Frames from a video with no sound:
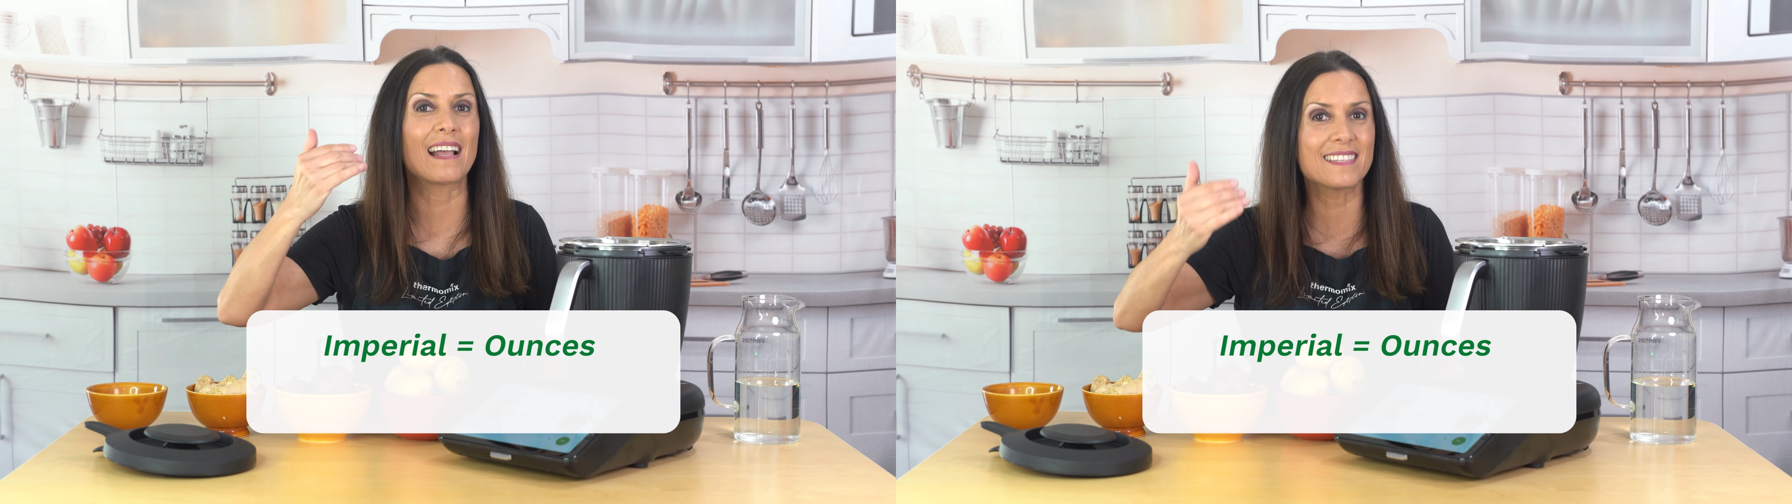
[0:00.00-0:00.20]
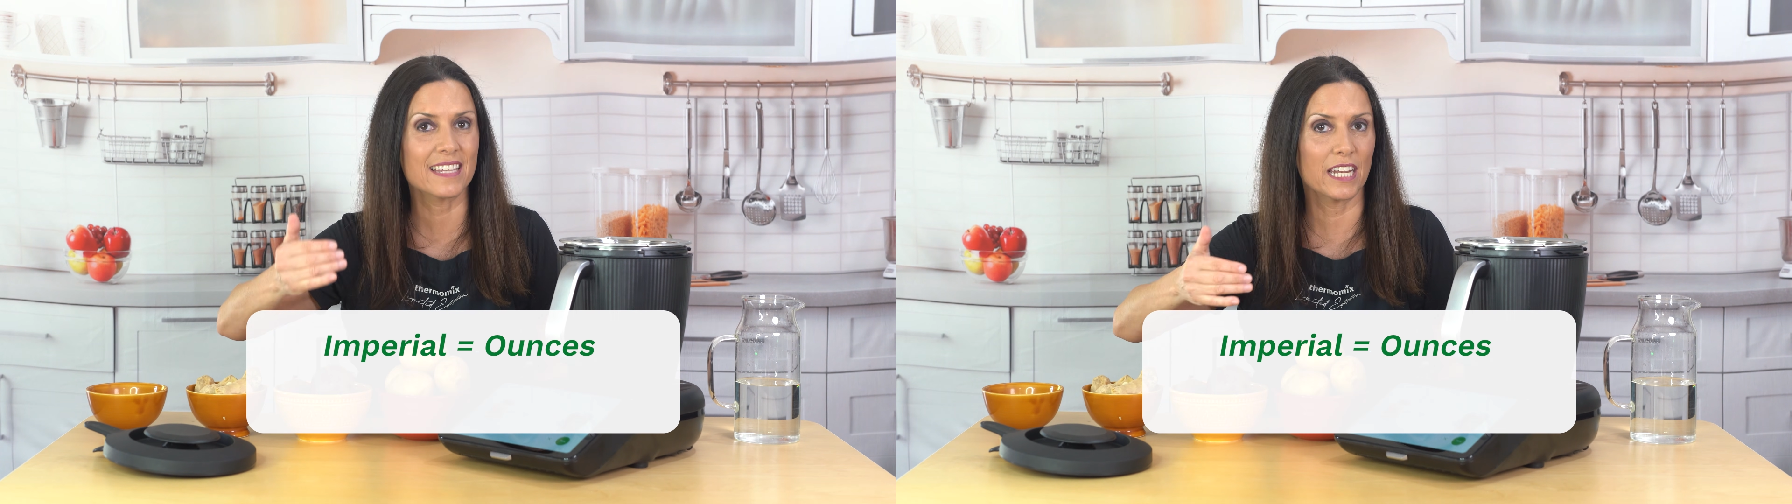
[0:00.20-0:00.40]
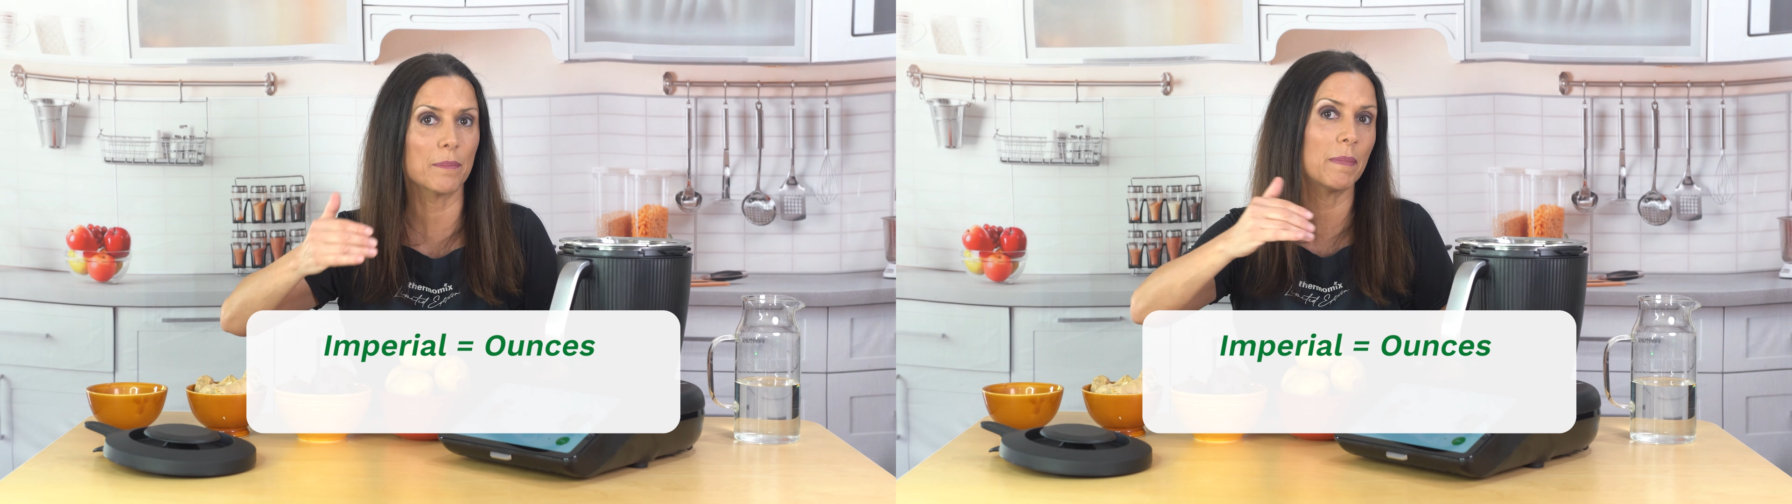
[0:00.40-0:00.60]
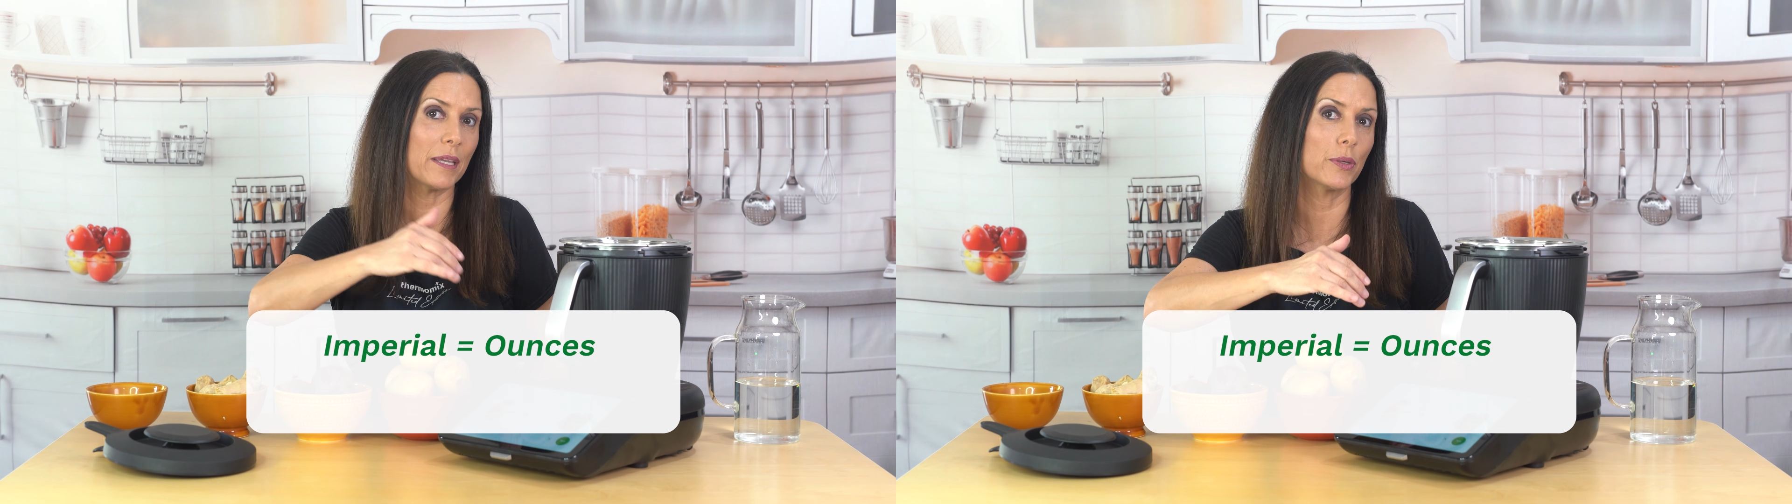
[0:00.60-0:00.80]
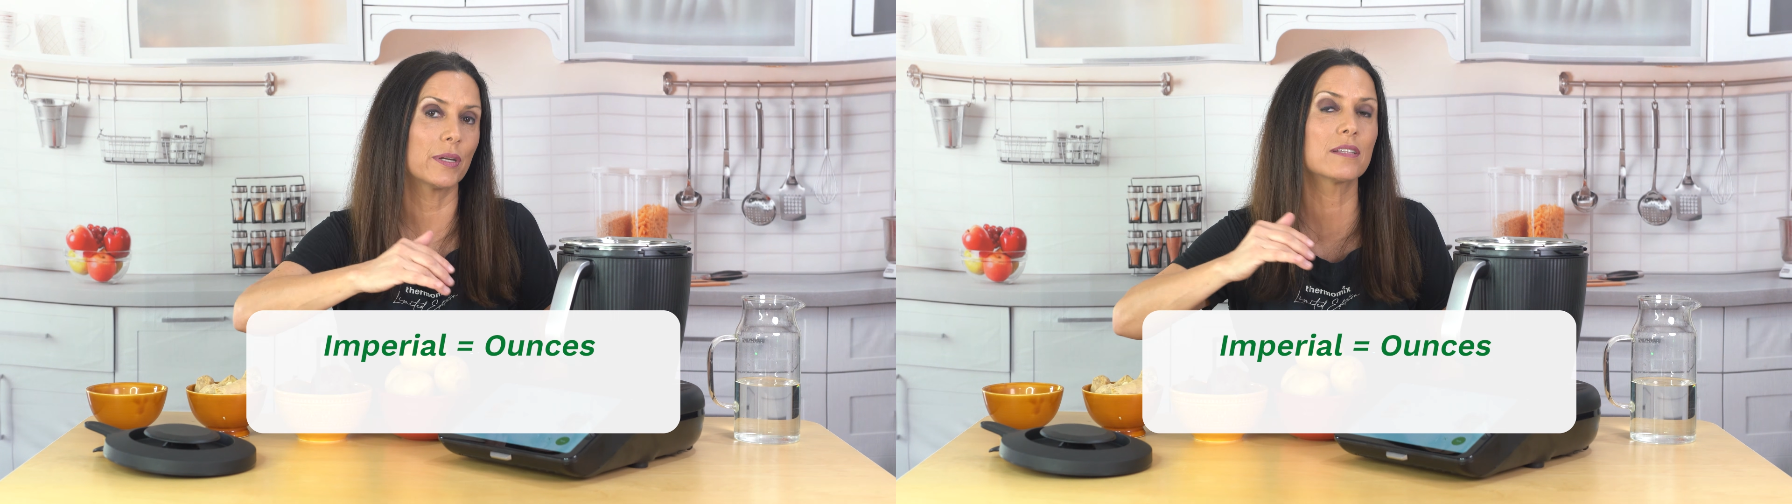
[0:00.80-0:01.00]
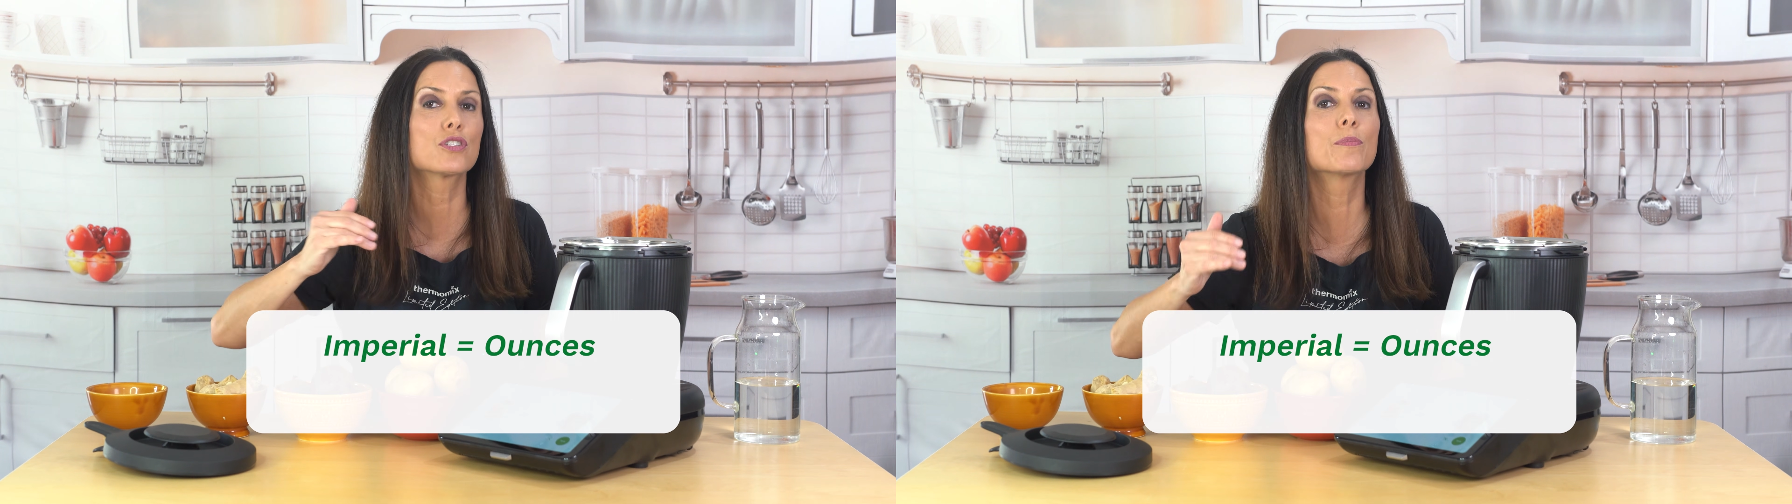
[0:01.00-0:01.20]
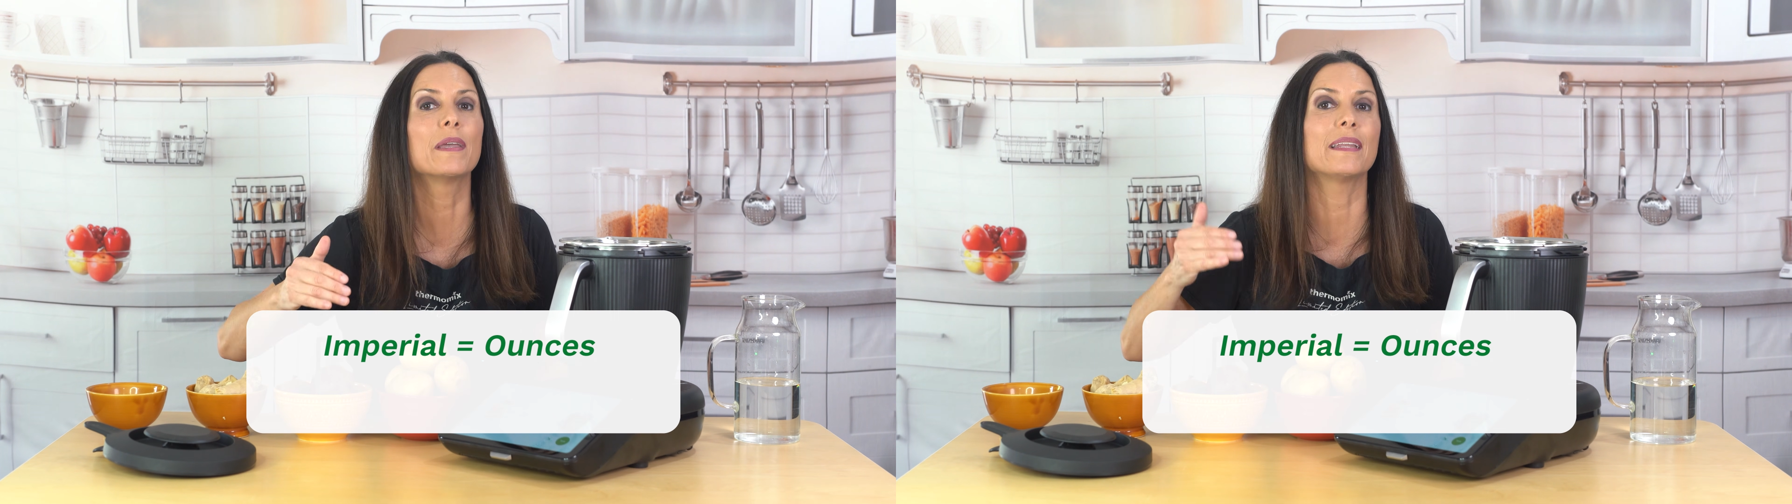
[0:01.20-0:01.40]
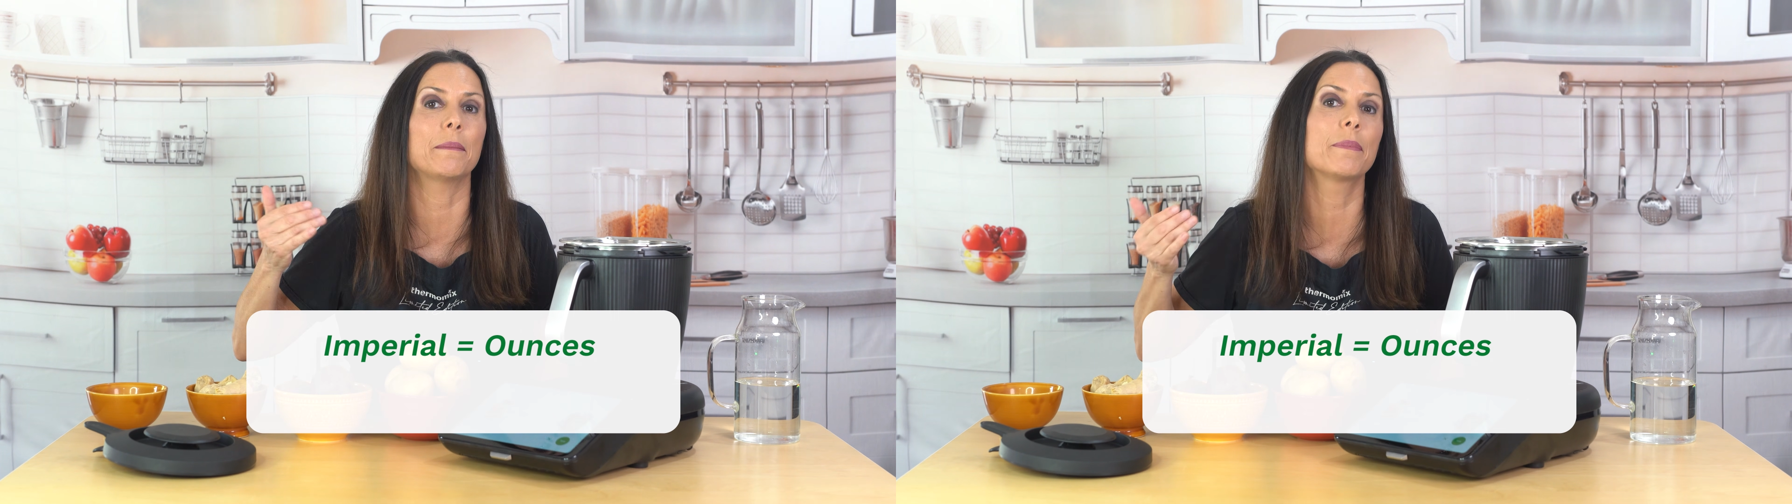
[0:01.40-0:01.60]
I set up my unit to
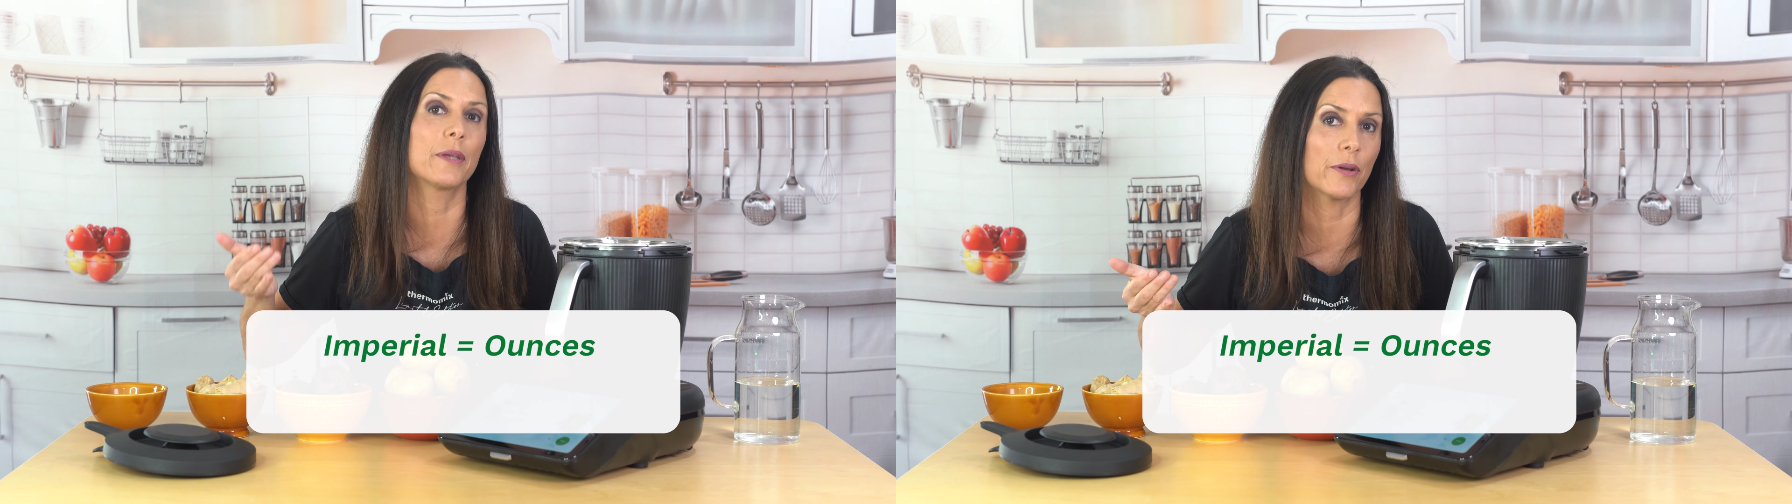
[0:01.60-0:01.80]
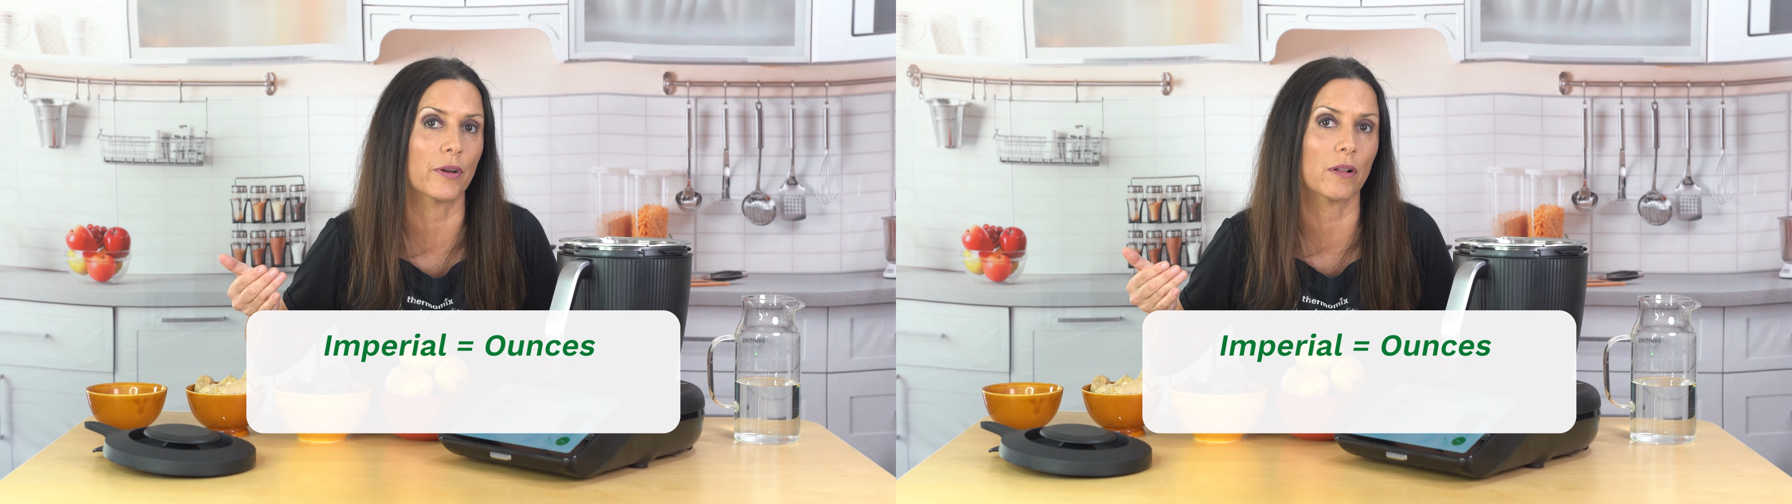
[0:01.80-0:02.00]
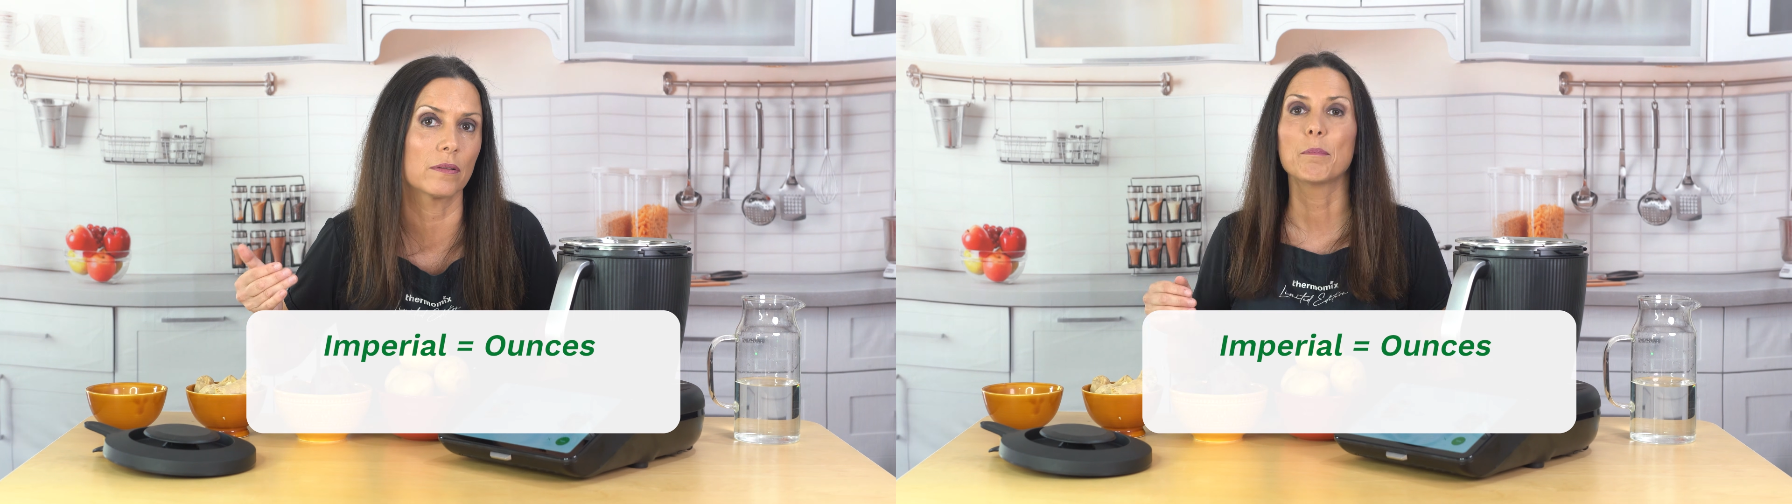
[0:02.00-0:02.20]
be in imperial.